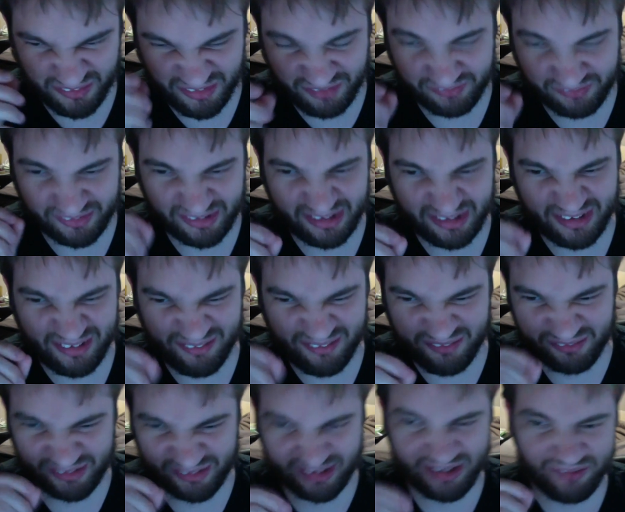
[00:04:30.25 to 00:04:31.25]

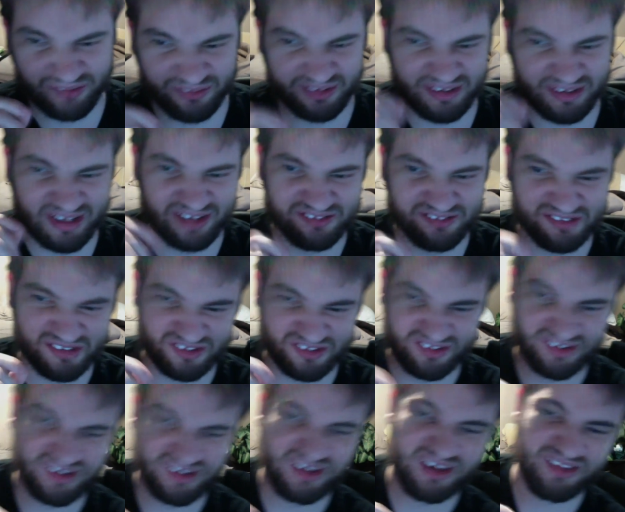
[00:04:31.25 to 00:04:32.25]
Definitely now that he has
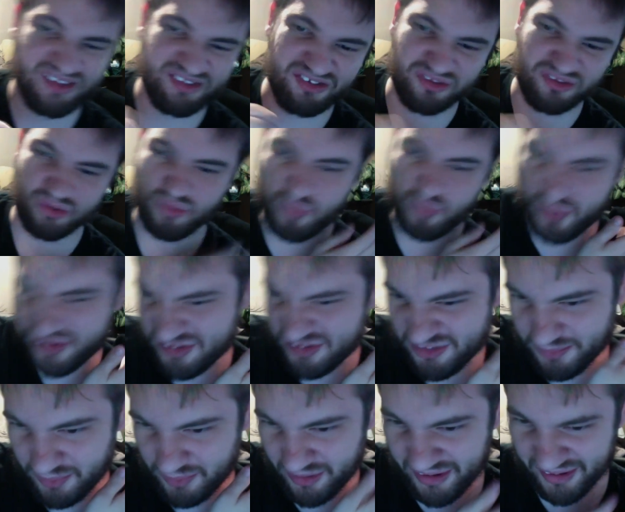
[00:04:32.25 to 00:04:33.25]
this whole wind
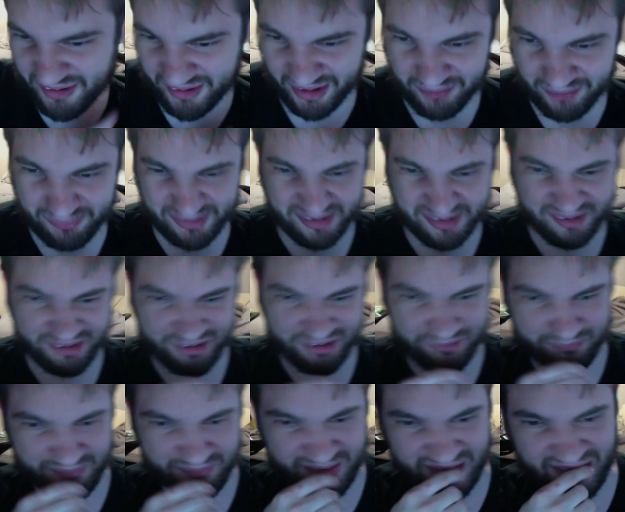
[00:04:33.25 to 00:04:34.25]
sprite accompanying
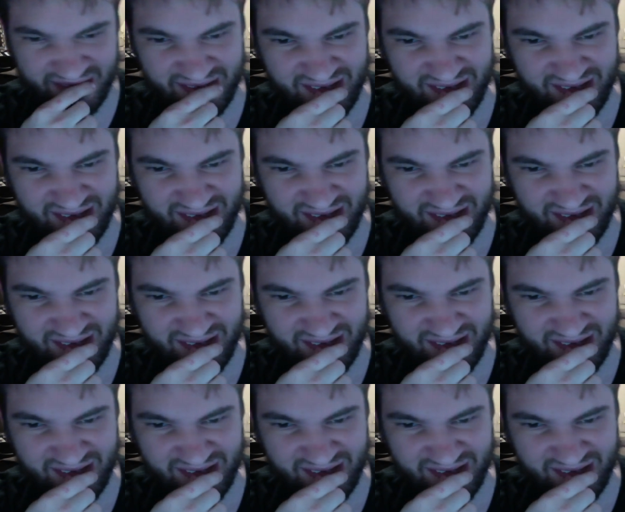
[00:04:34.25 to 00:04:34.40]
him,